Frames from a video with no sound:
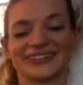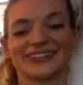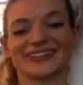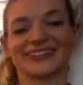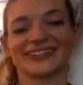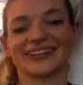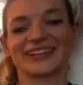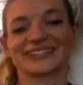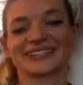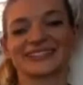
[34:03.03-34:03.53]

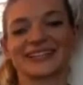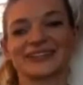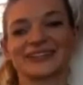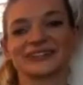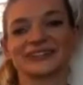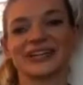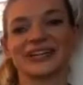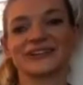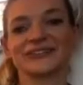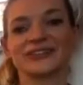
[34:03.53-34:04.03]
Exhale,
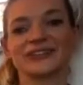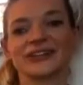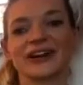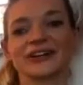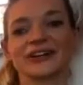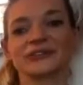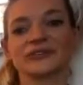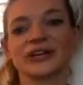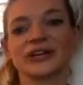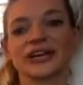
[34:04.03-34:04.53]
down
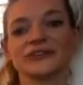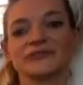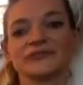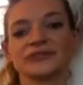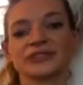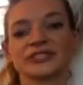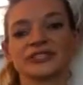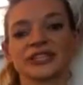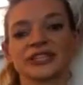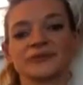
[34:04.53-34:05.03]
dog. Right
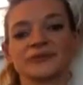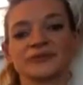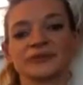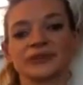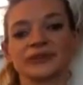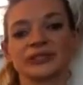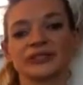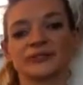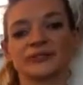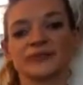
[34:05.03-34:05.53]
foot steps
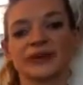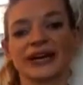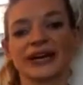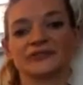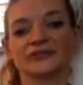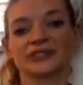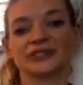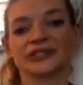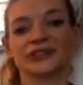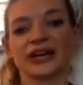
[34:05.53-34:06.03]
forward as
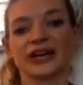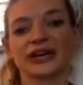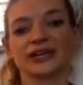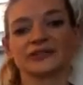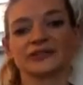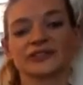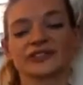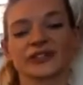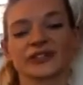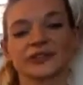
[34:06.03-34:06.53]
back foot
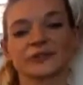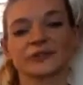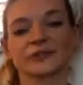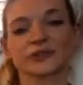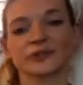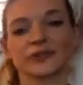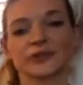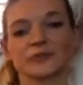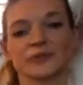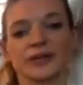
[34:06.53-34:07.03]
grounds. Arms
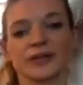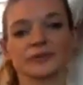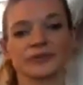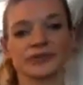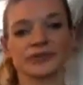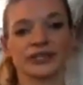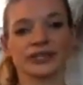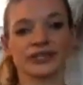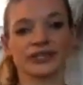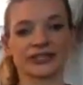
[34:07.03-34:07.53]
sweep up.
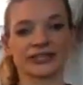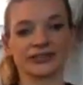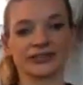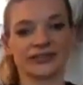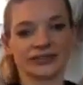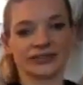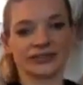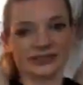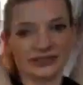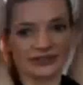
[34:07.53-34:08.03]
Try to get
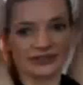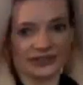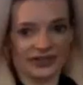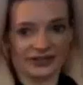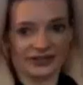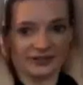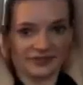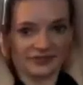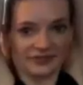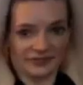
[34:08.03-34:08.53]
the
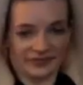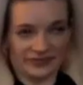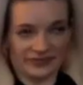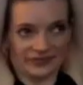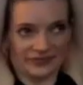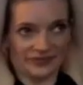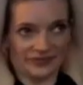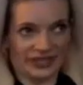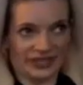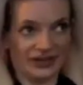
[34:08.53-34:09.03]

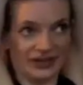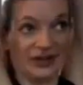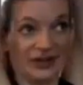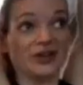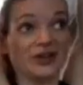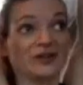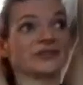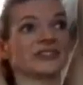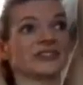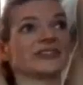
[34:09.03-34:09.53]

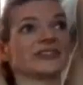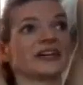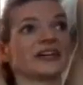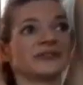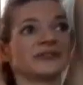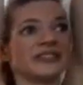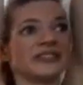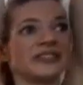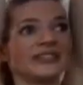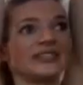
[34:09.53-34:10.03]
arms in line
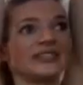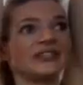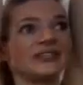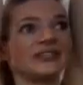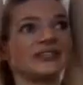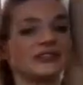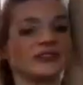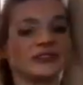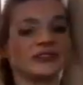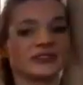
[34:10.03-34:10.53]
with the
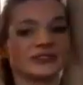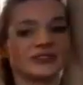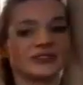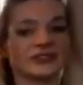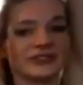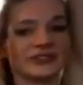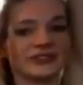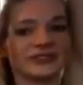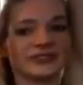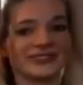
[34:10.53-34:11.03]
ears.
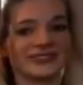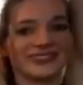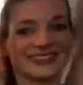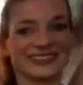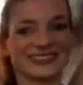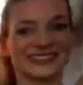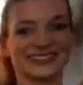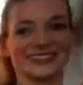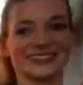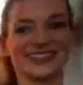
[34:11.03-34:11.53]

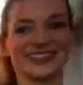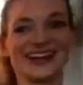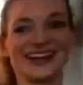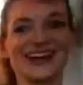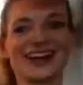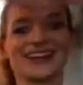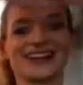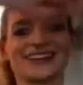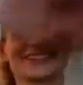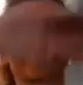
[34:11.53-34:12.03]

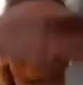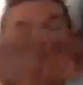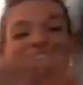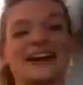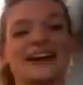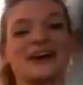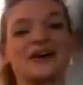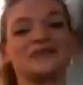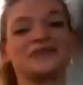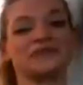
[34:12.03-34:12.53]
Yes,
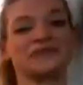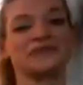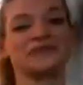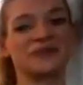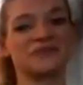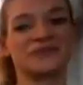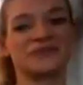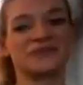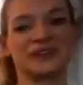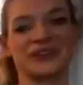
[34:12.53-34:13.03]
now
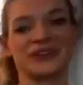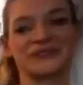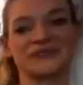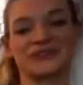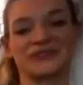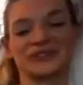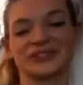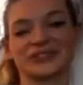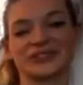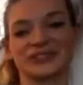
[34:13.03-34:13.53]
frame front
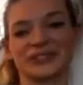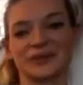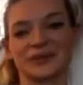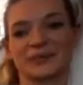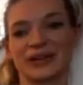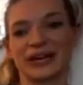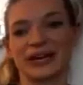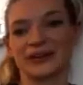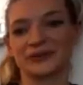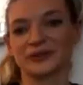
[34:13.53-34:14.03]
foot. Step
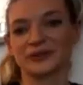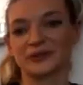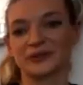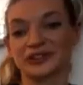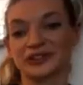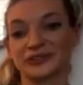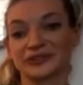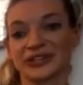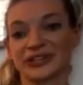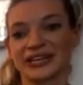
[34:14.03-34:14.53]
back, move with
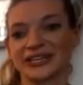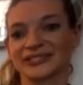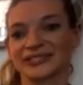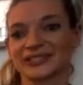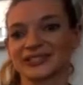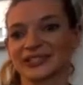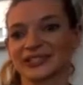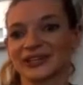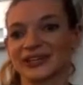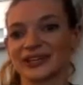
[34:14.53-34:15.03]
grace.
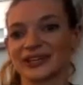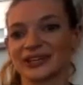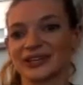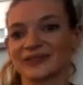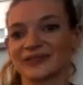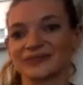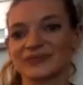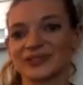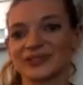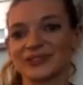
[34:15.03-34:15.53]

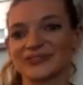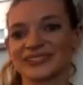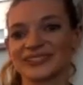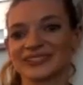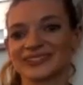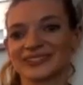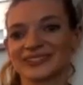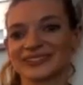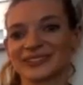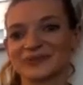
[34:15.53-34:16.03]
Move as
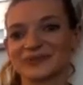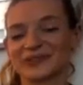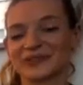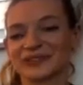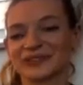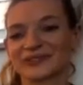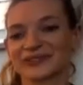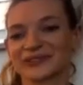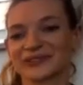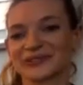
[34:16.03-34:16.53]
though you're
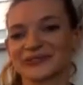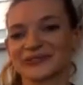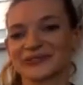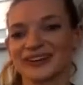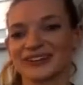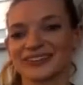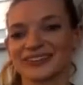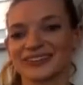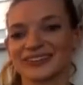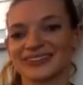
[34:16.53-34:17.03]
moving through
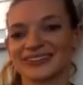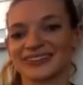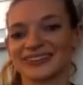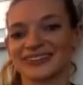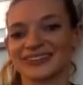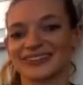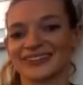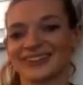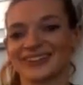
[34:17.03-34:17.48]
water.